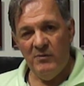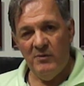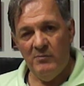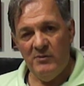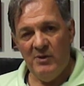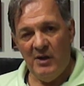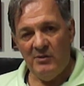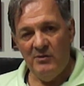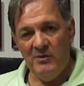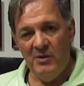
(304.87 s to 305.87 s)
from
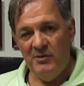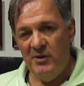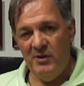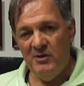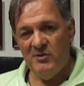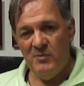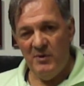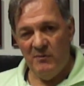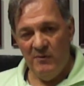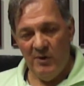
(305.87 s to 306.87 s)
Dr. Young-Yi has
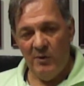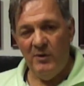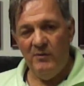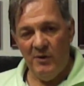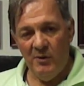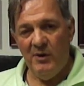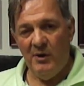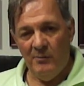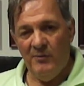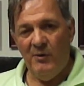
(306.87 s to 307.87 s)
been very, very
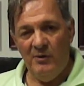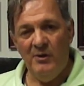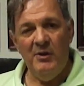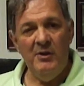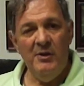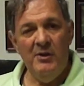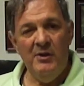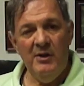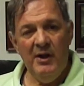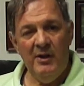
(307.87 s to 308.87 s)
helpful.
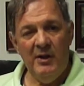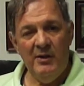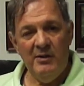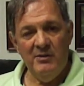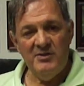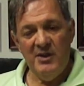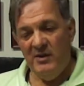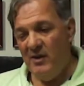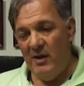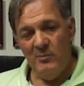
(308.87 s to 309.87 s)
And I say
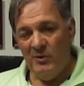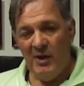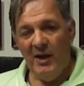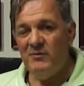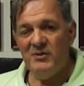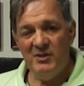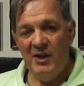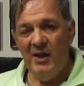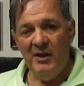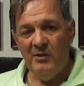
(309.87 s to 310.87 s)
that I'm alive
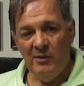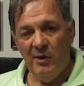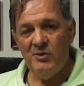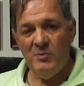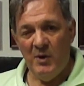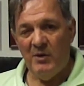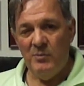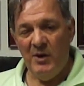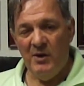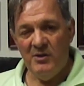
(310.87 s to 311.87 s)
today in large part
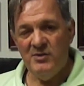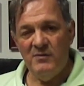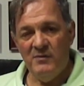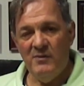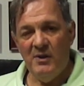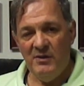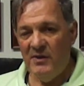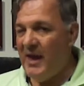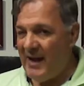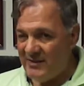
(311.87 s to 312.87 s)
because of
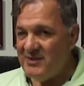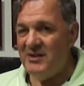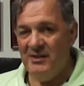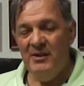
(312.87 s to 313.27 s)
that,